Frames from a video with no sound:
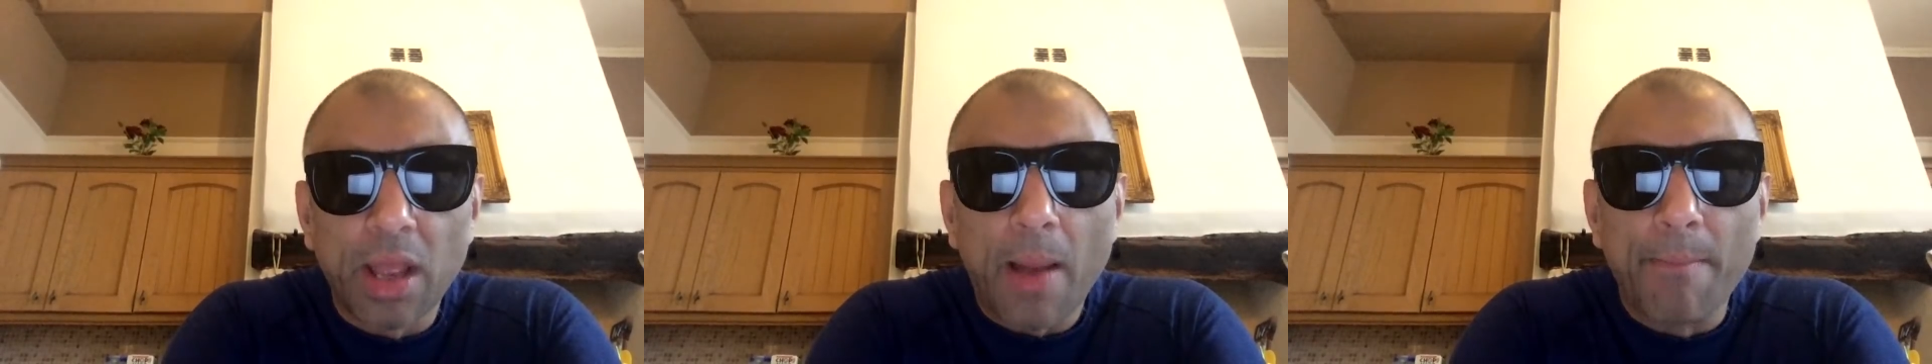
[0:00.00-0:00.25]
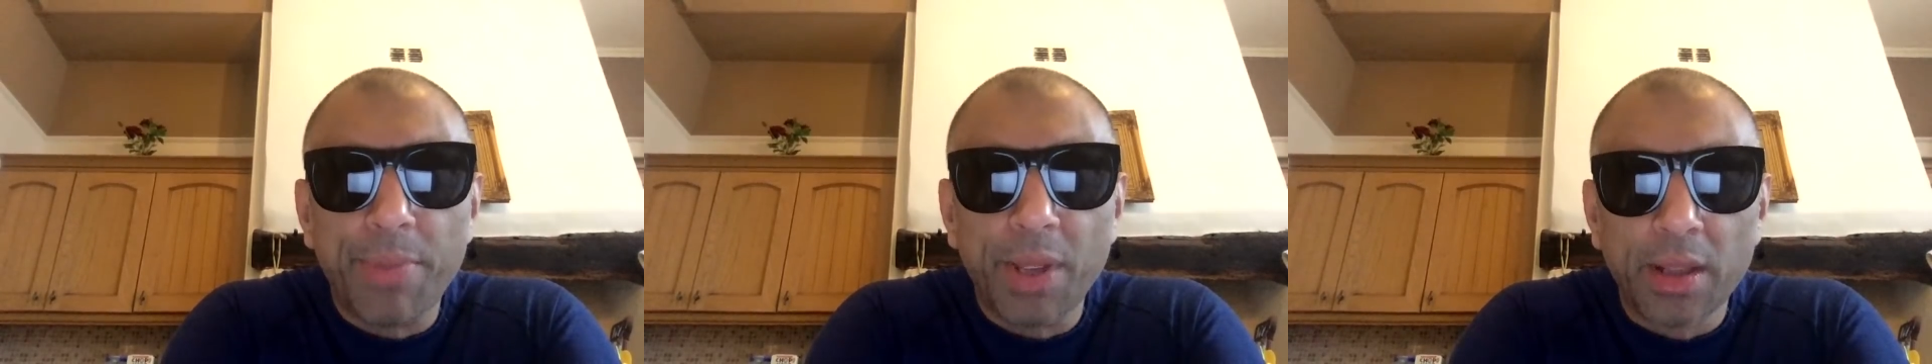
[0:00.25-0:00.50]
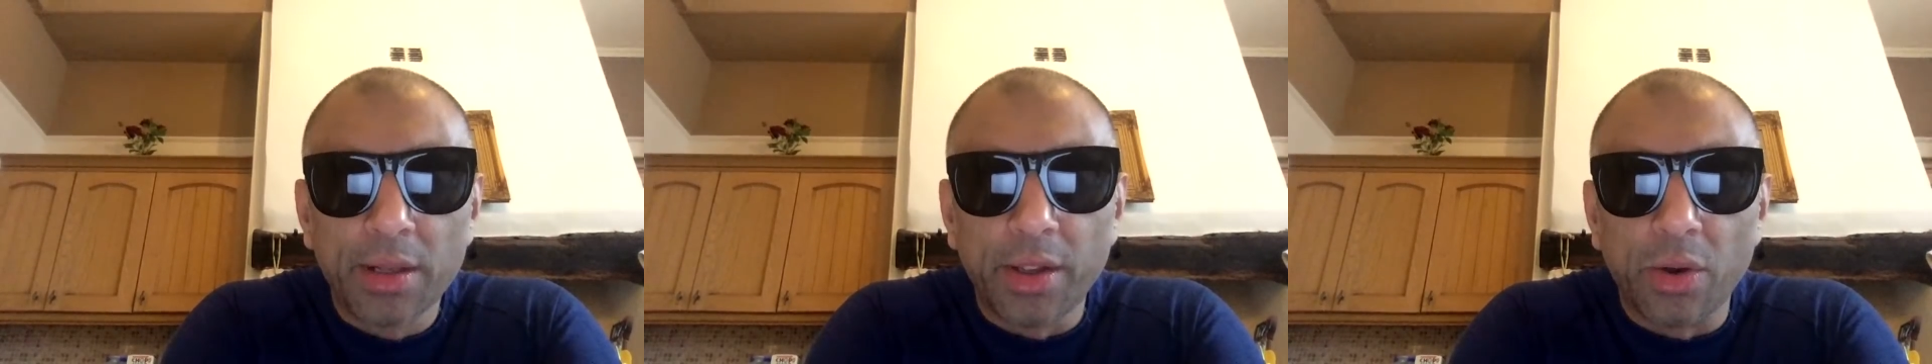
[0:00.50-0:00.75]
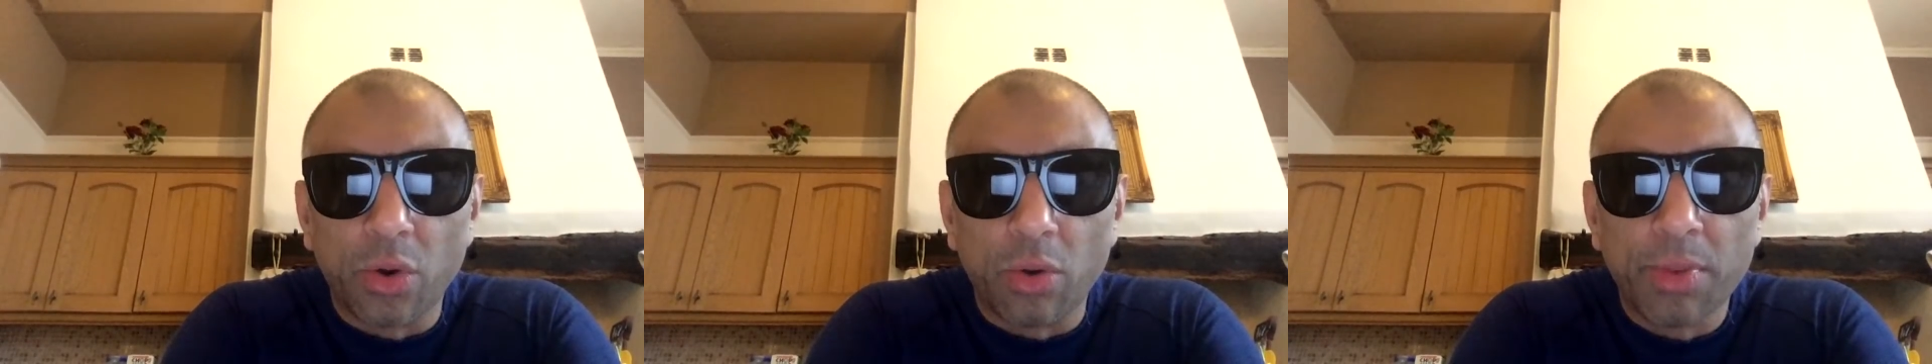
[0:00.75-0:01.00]
Burnley
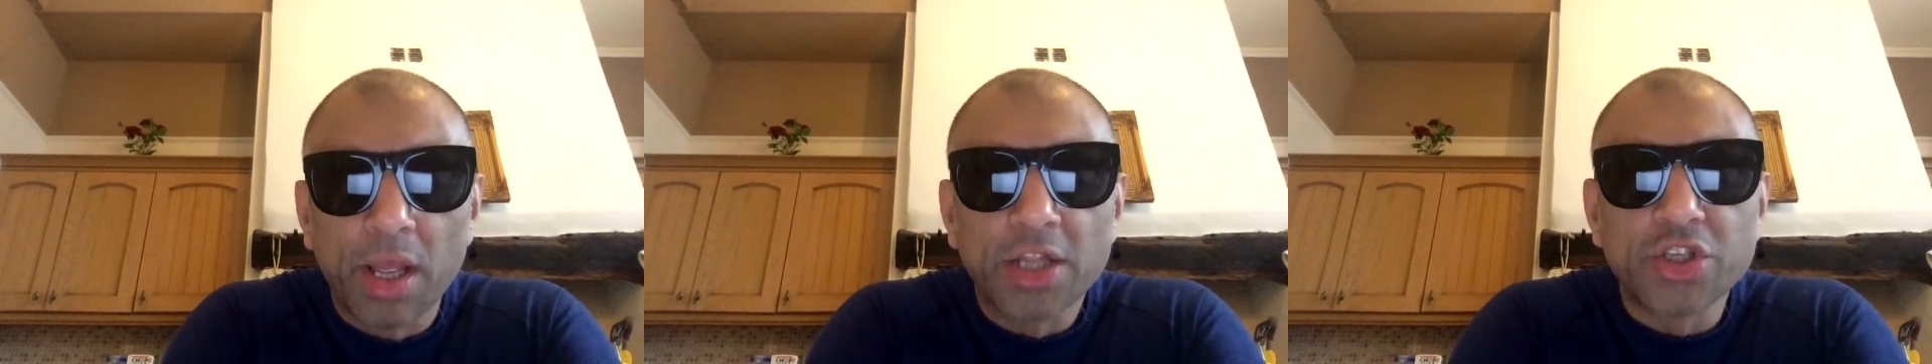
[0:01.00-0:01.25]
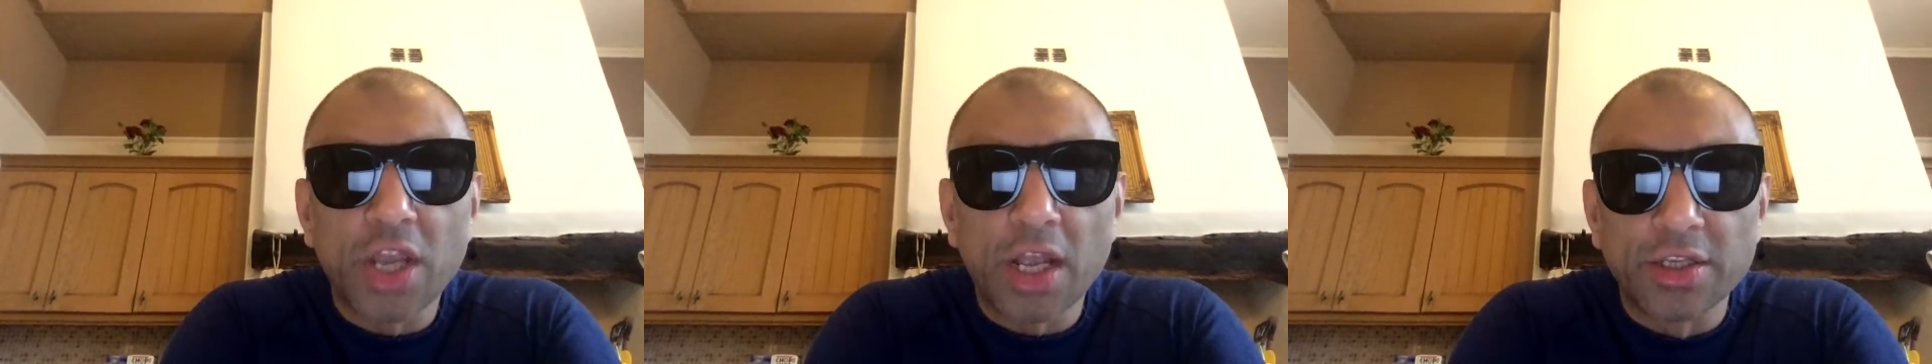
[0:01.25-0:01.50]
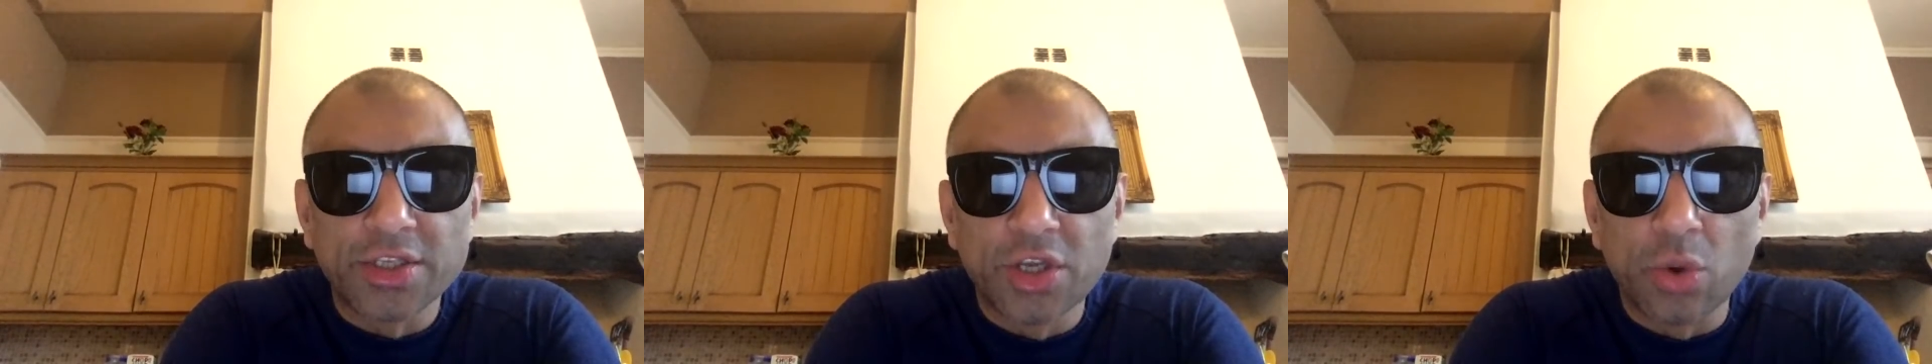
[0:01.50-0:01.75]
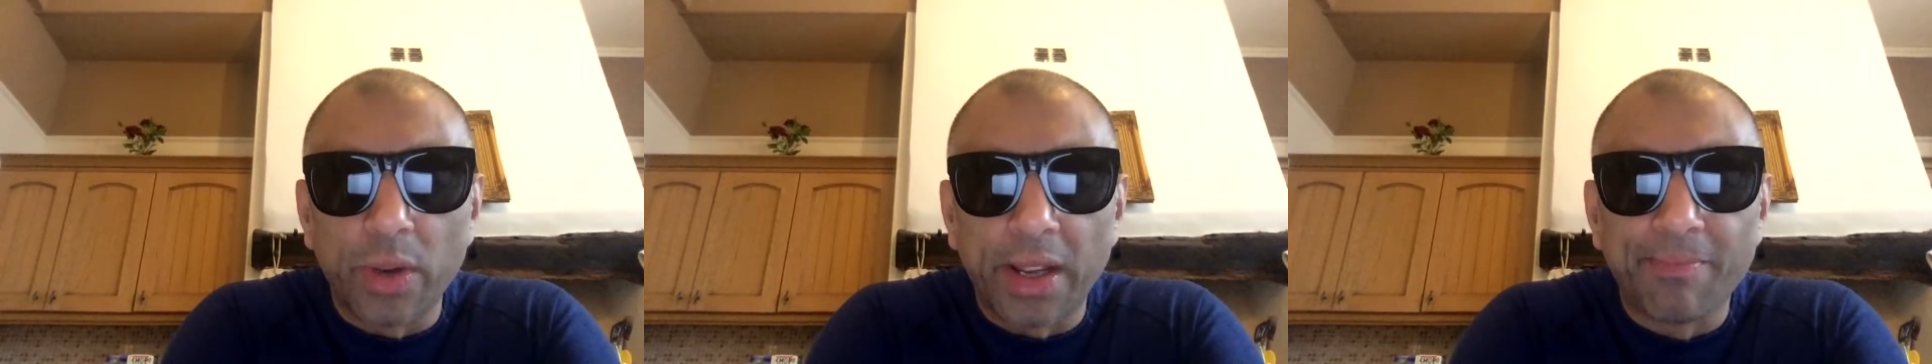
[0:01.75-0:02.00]
home, Chelsea
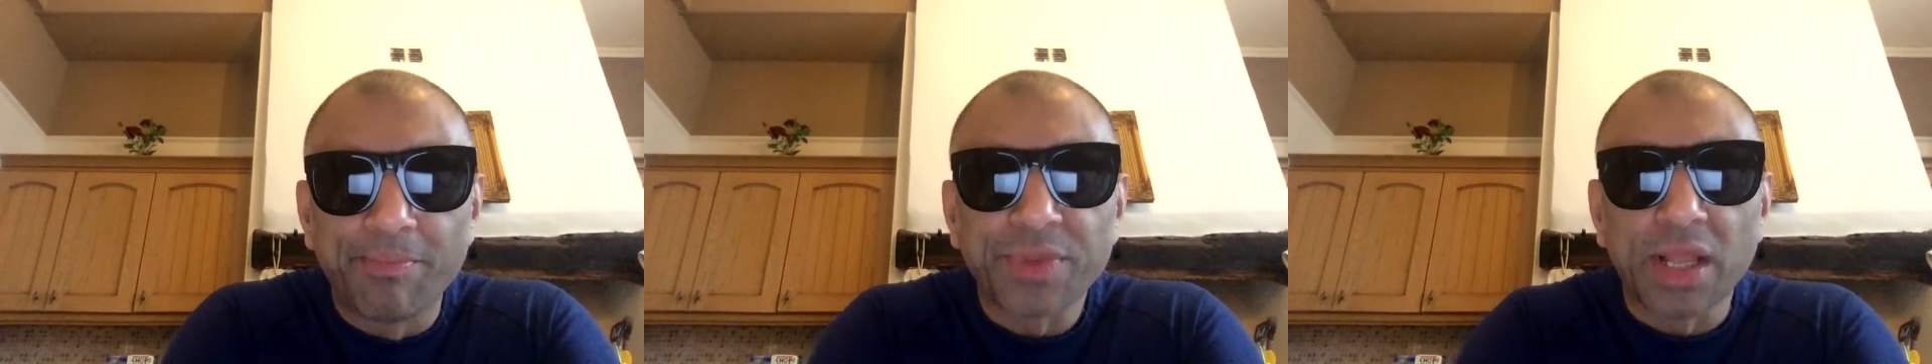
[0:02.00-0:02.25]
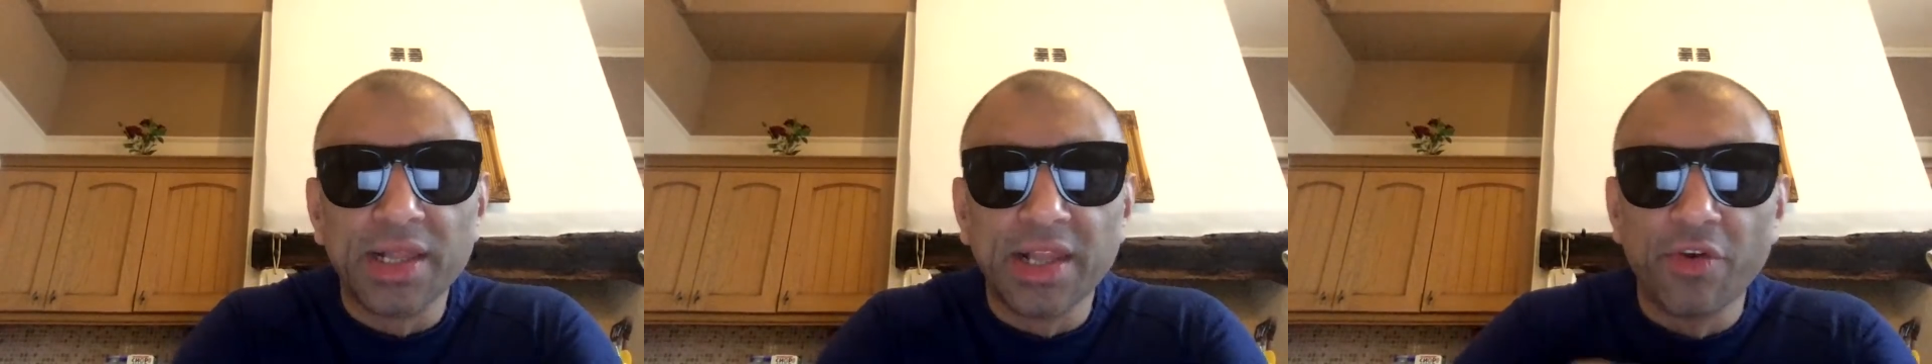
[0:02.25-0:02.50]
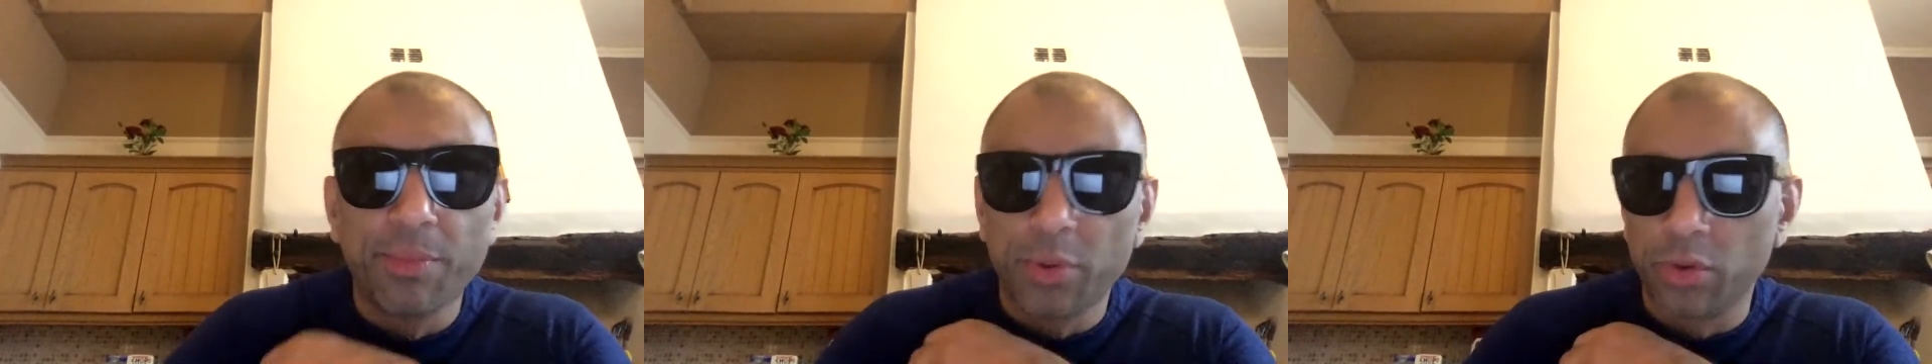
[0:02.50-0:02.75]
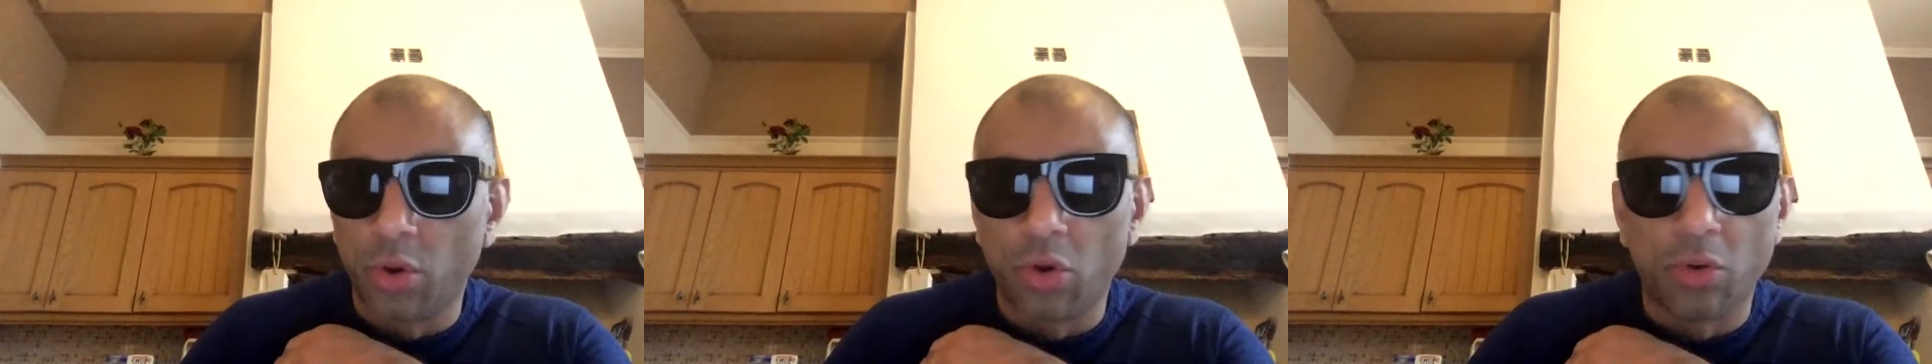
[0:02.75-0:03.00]
away,
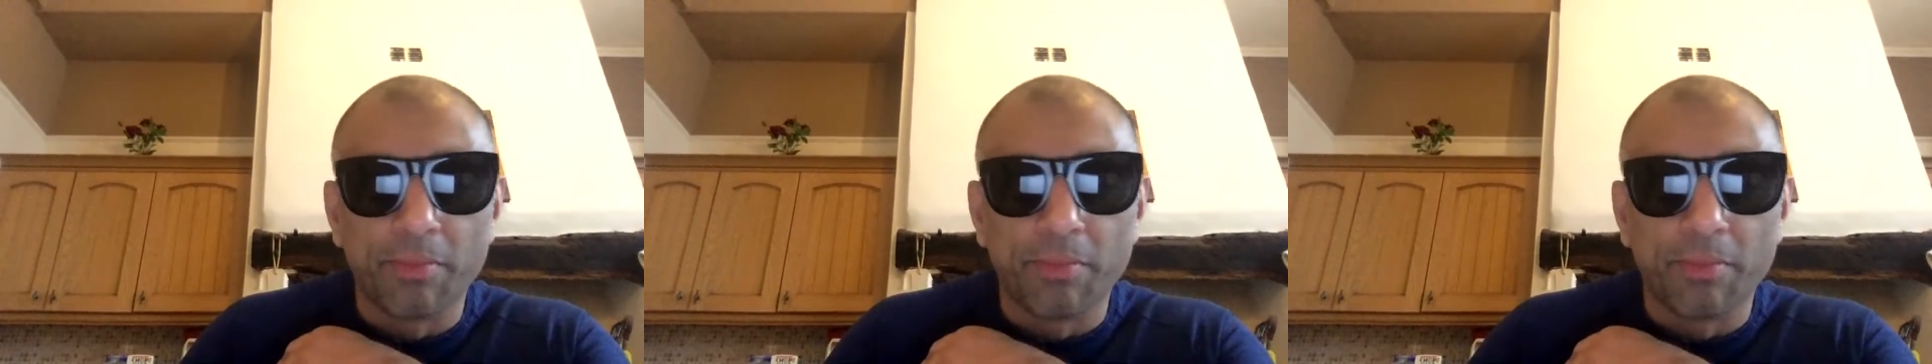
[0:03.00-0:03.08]
Liverpool home.